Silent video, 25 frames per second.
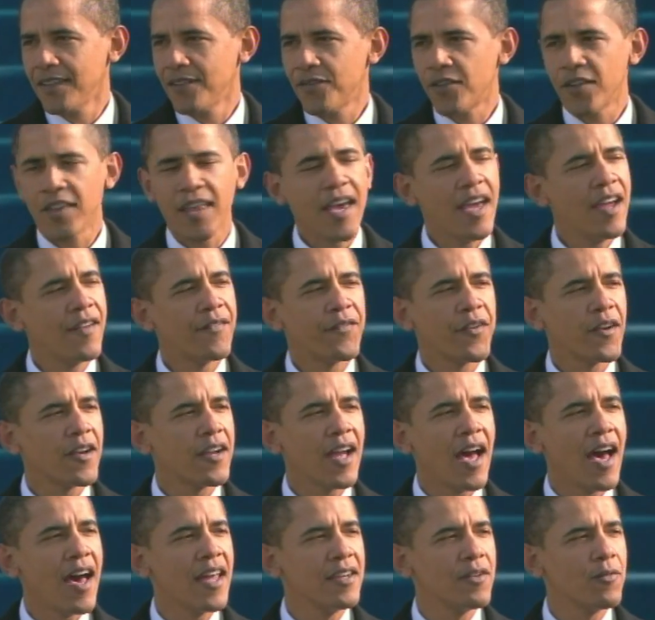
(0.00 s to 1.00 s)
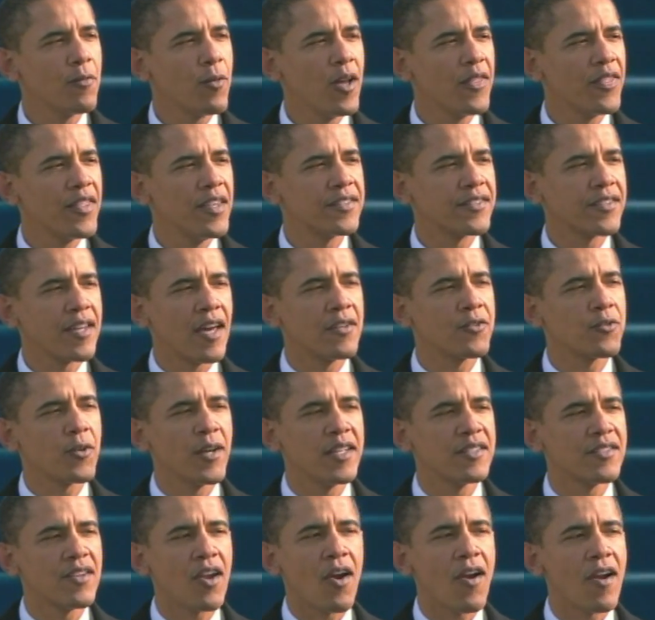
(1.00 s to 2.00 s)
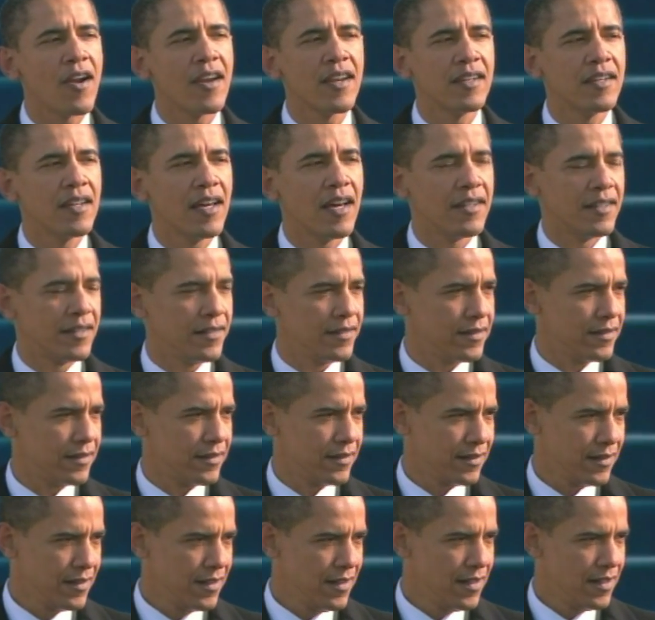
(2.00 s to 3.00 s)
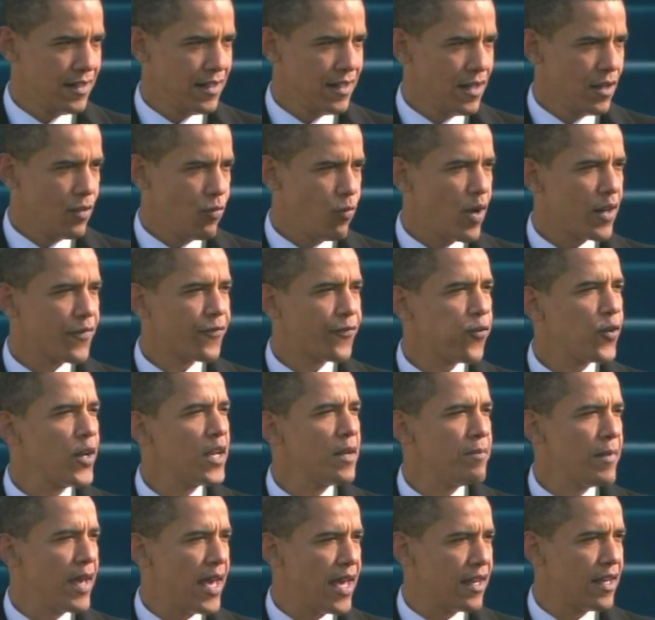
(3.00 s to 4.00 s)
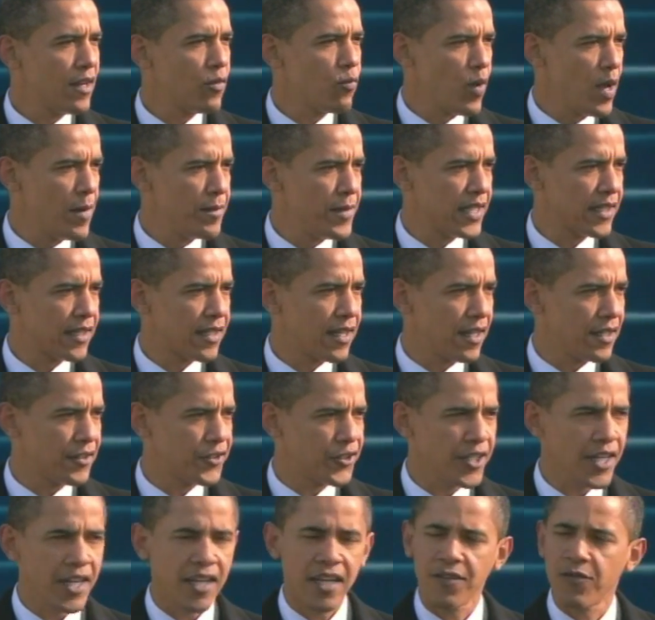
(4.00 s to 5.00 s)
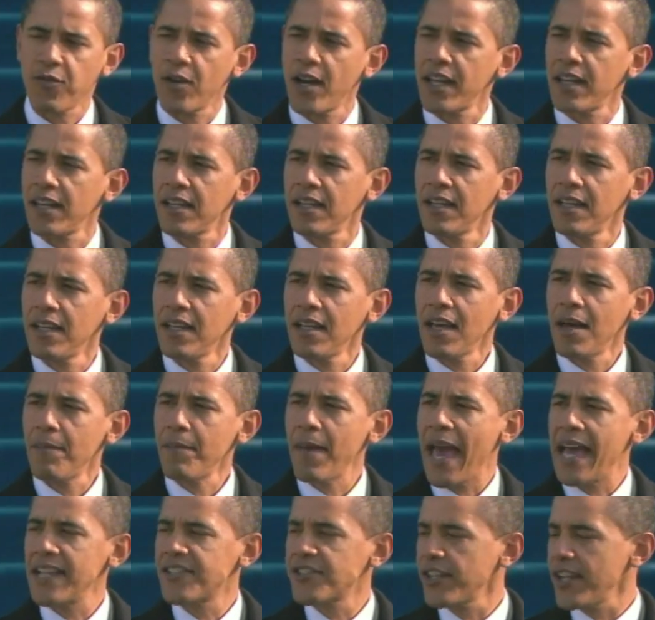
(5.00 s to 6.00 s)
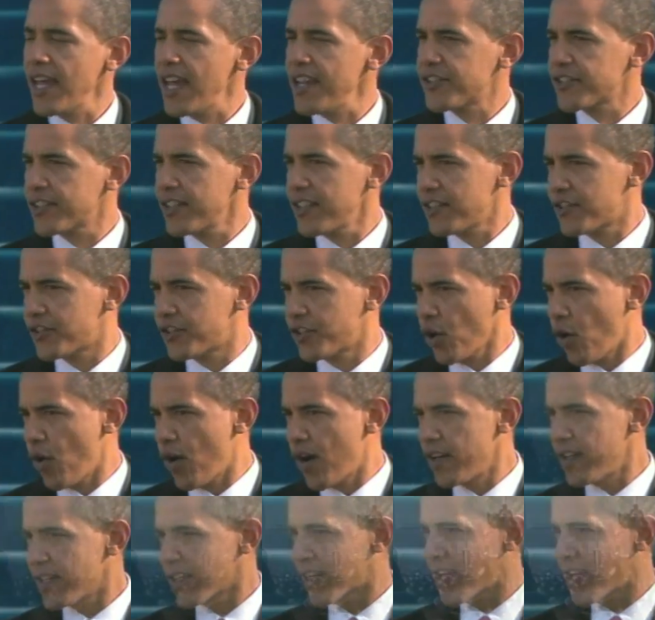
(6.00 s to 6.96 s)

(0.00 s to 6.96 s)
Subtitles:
for they have forgotten what this country has already done, what free men and women can achieve when imagination is joined